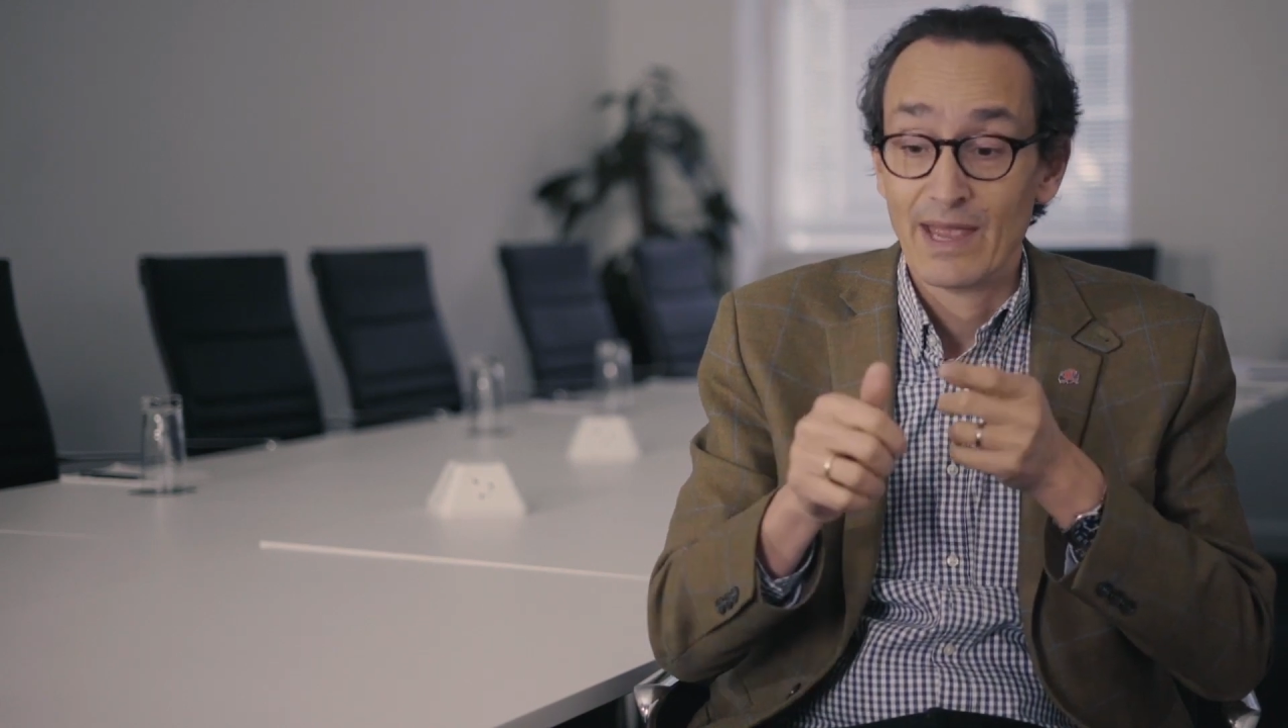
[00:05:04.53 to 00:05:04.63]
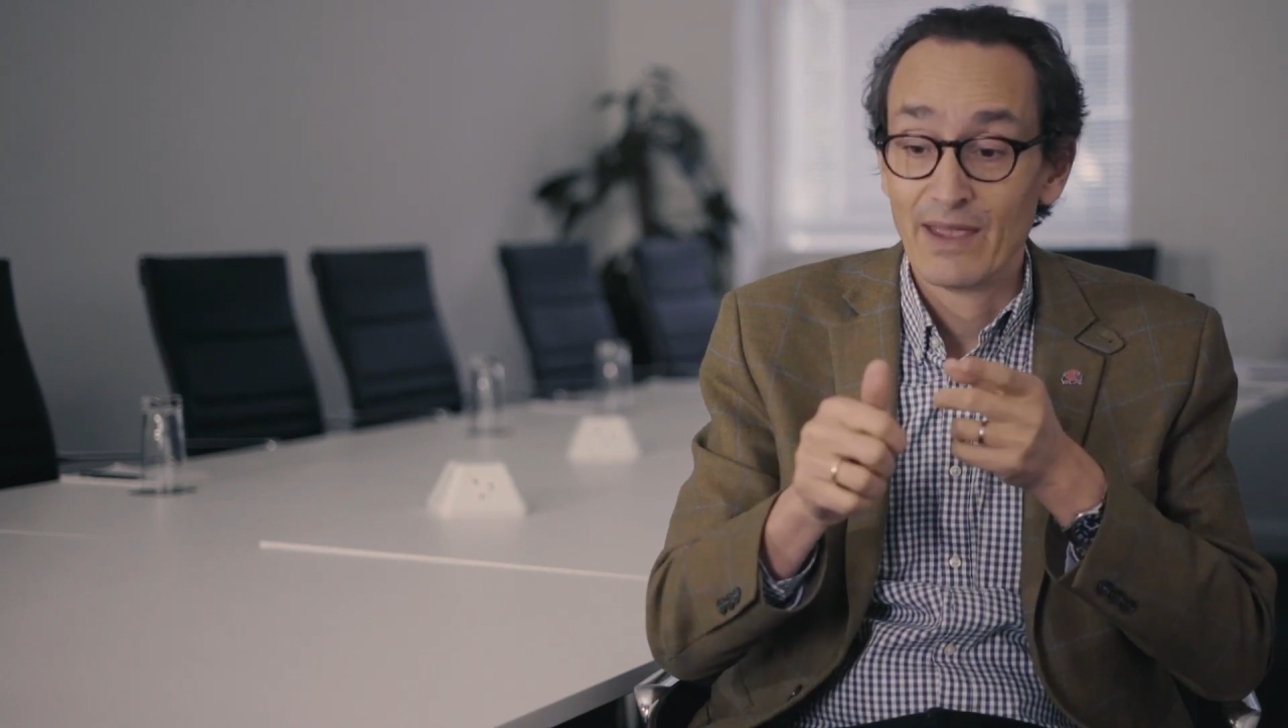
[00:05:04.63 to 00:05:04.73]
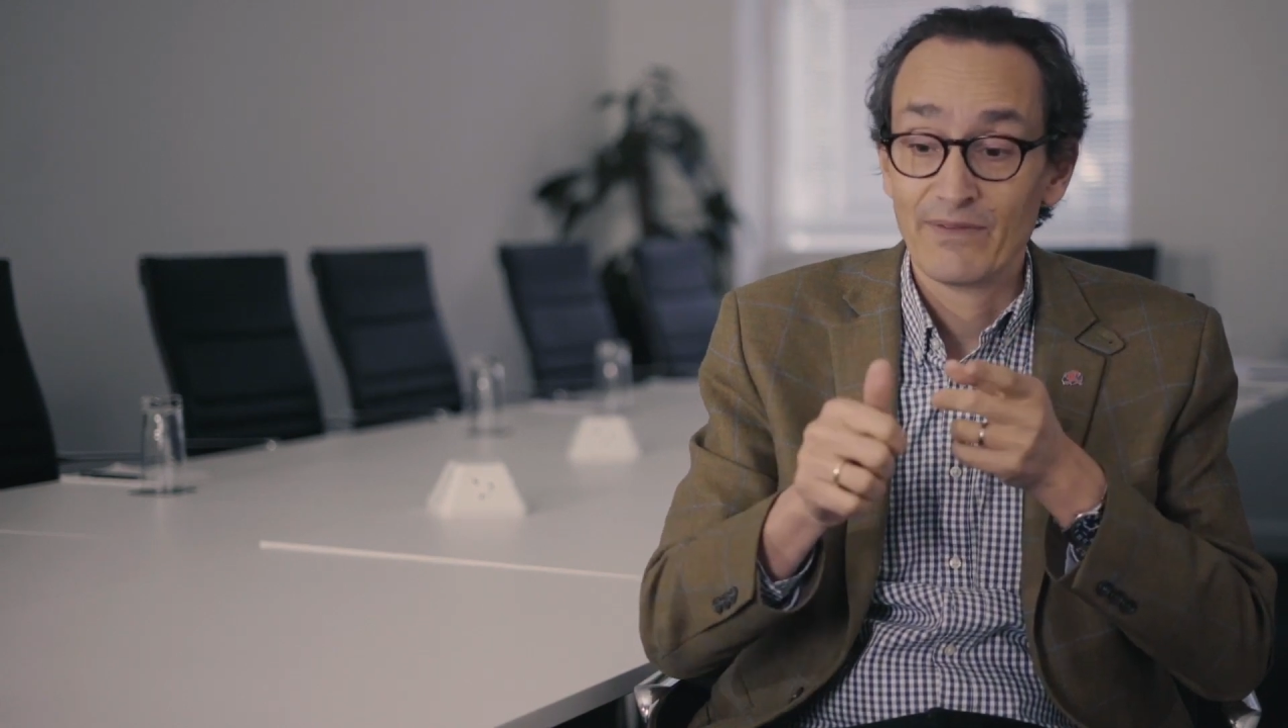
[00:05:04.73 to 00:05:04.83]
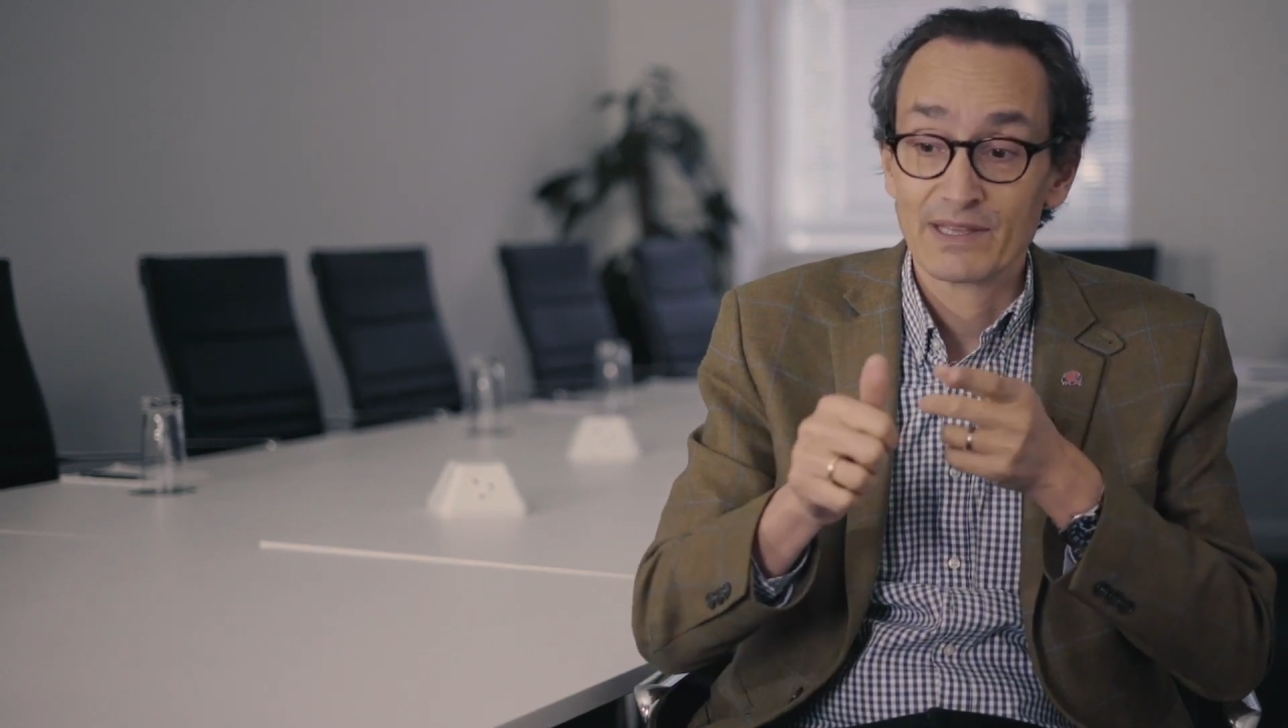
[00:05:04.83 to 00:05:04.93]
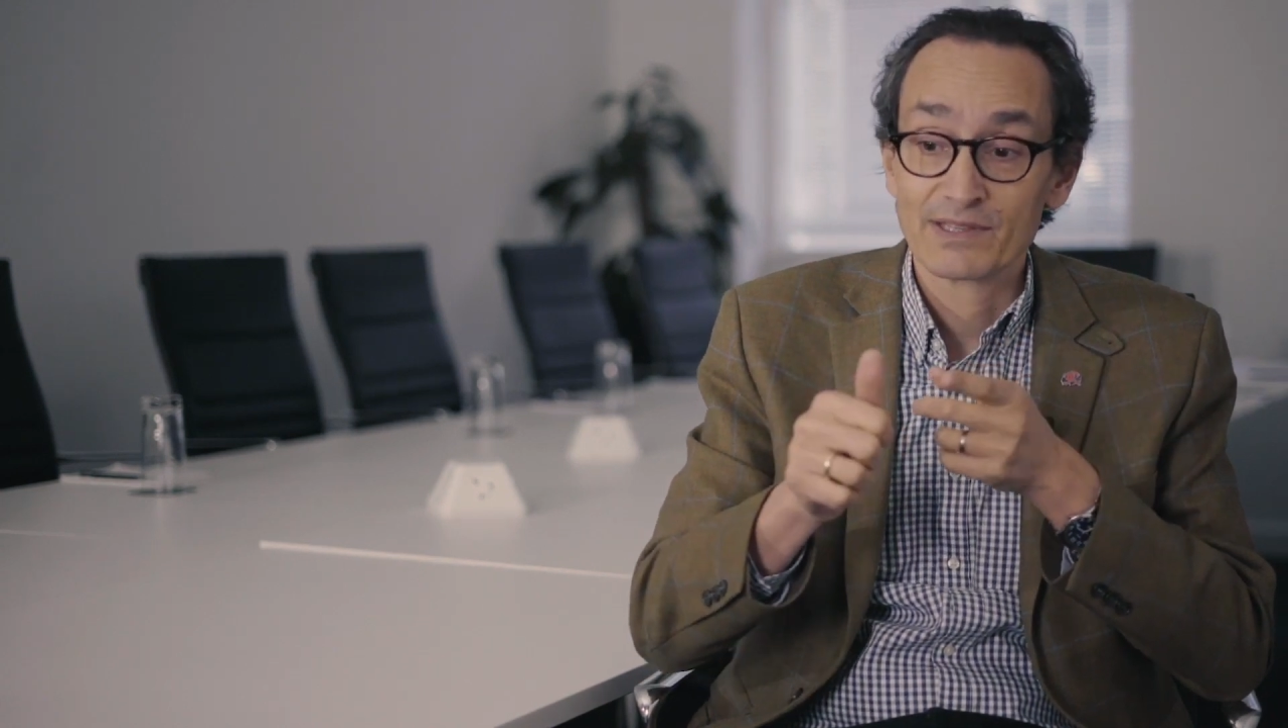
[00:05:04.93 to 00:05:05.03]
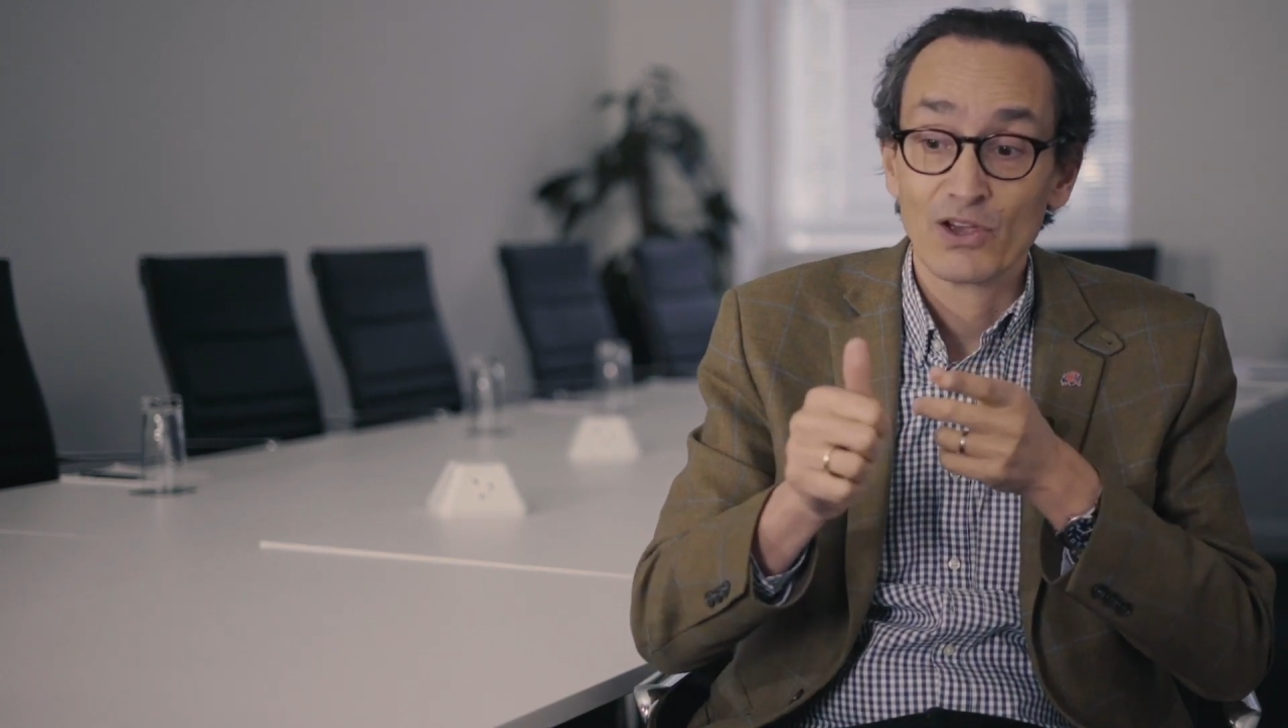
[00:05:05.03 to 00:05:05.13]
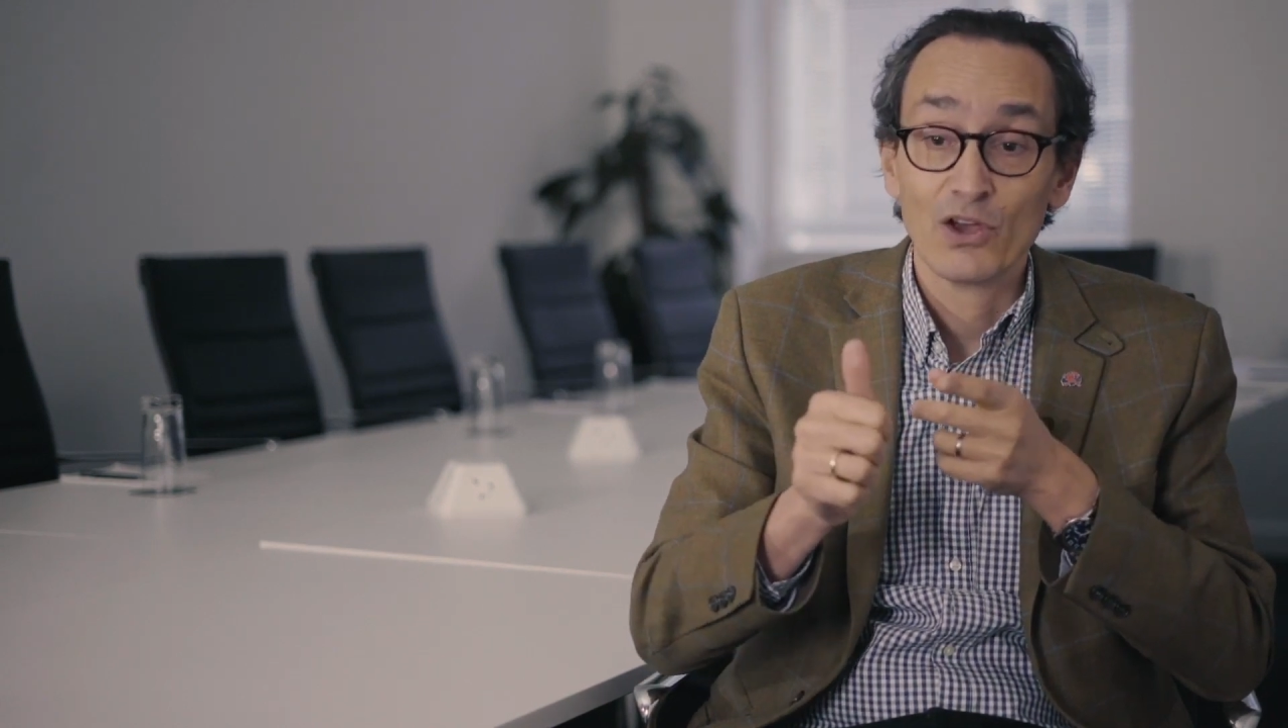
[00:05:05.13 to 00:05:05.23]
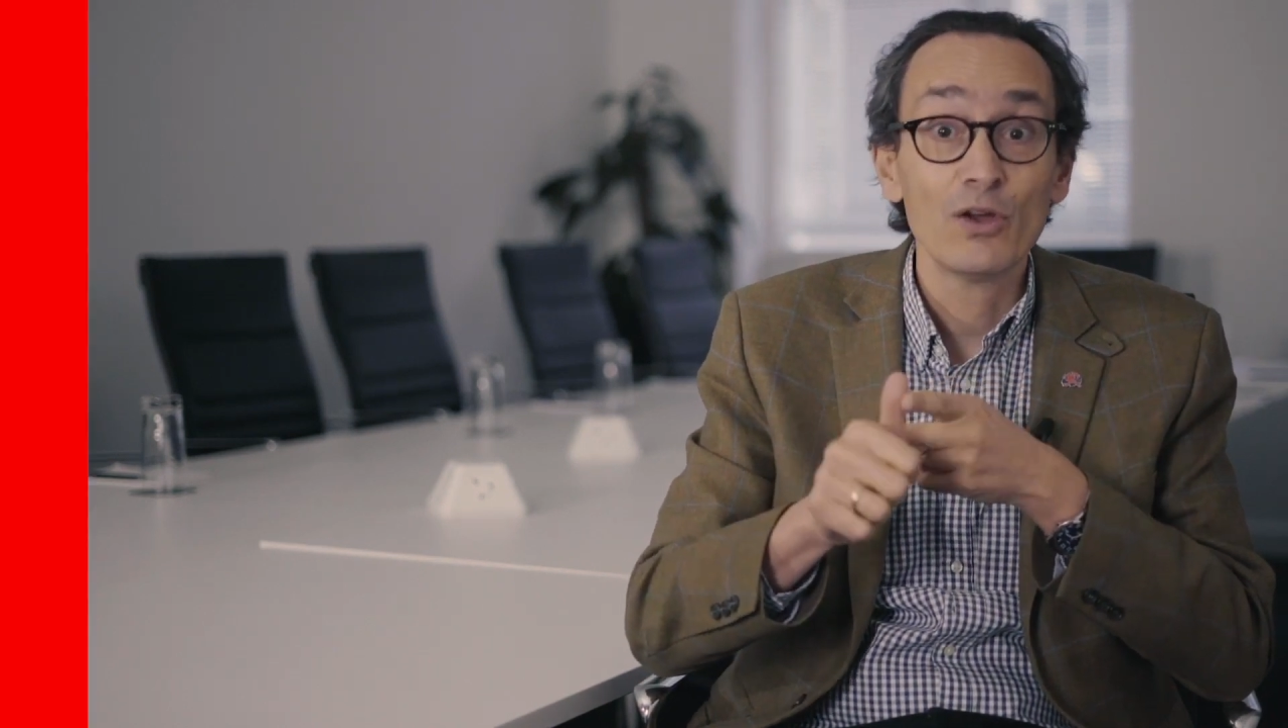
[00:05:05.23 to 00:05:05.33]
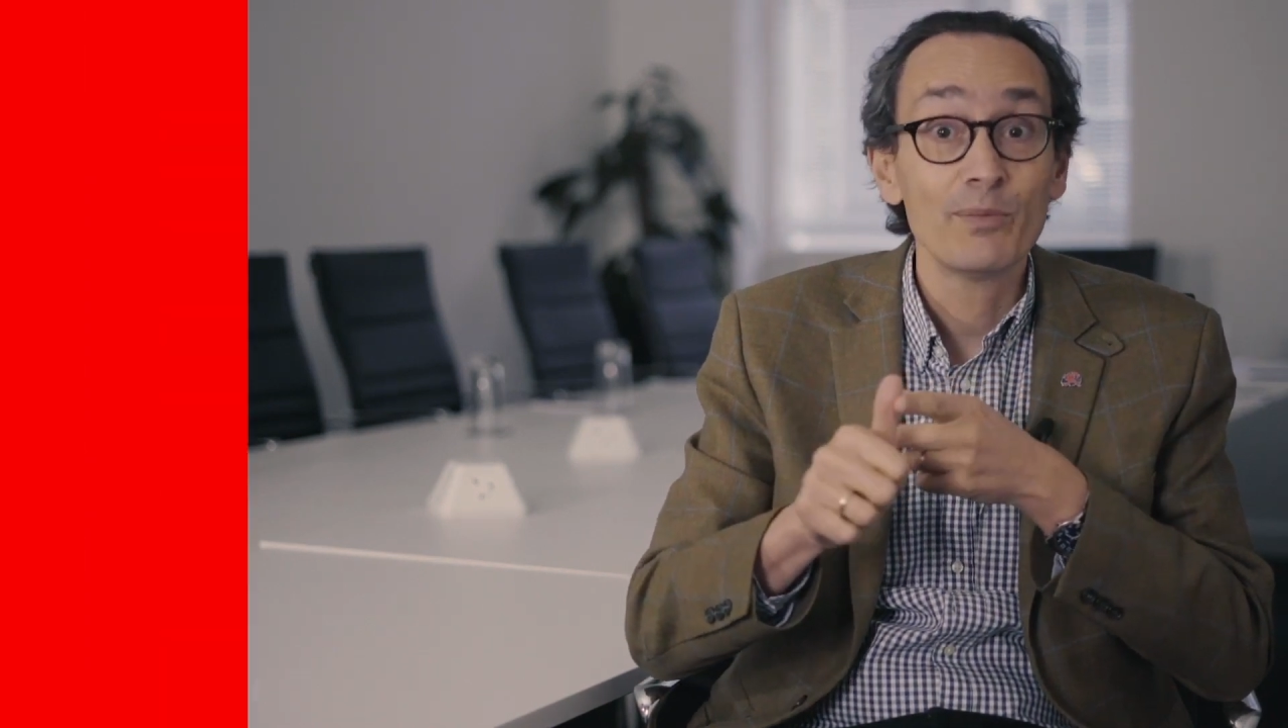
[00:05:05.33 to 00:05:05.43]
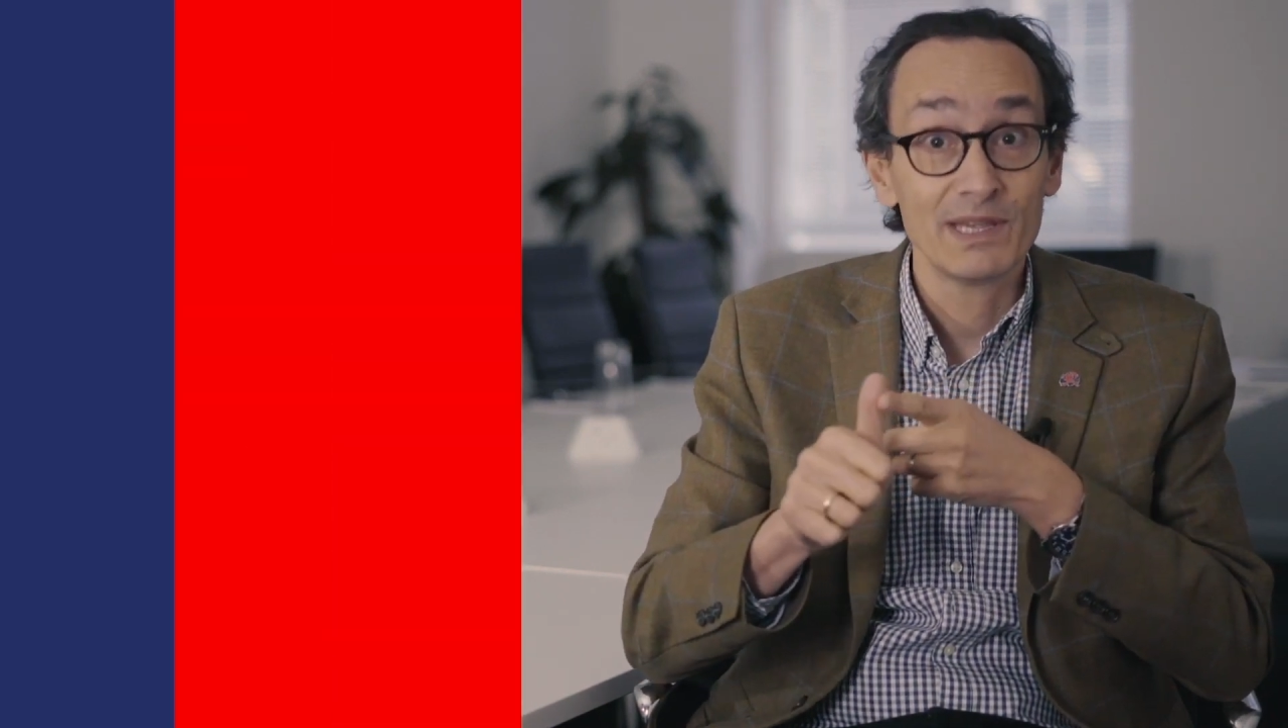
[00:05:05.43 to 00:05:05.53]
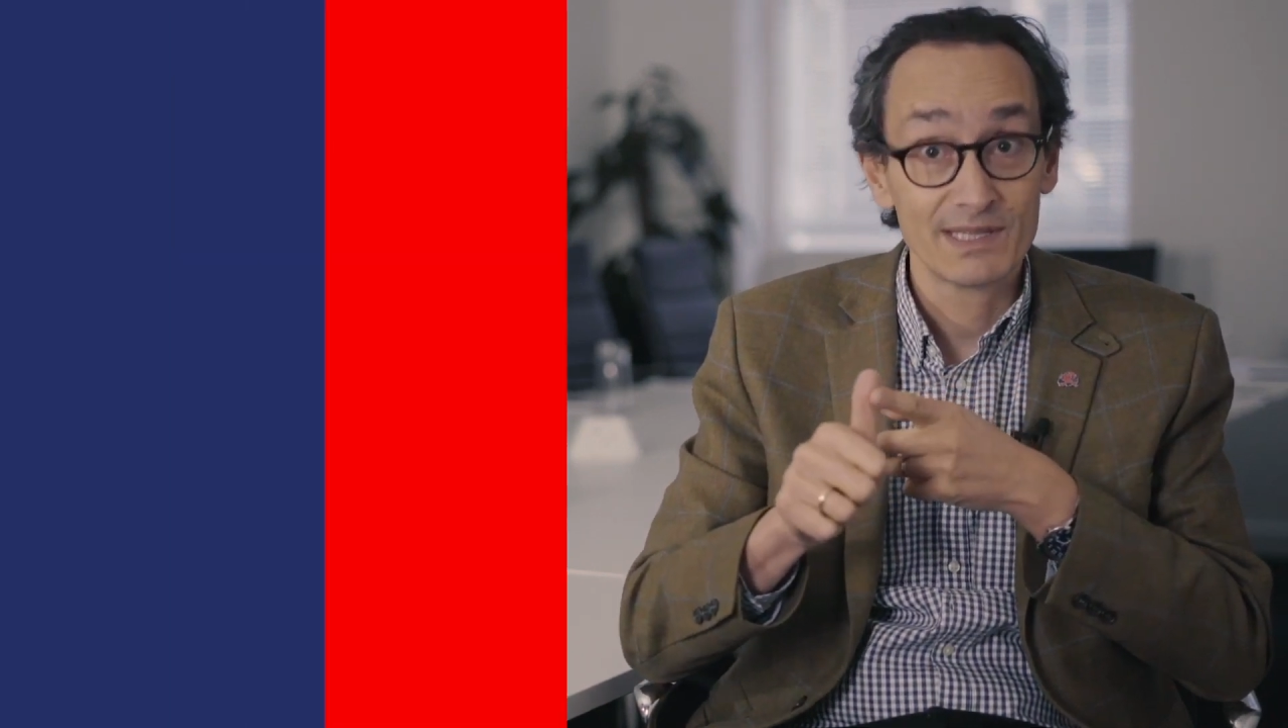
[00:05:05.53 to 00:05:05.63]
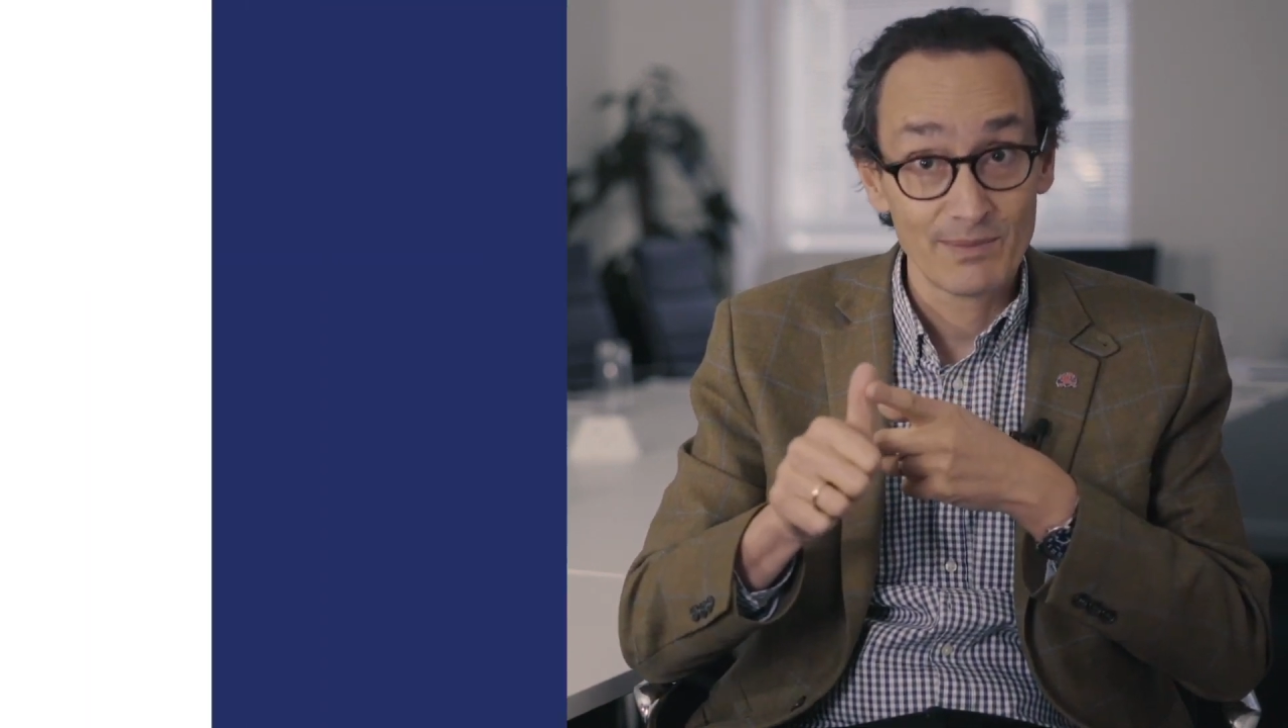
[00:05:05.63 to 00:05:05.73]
If it's herpes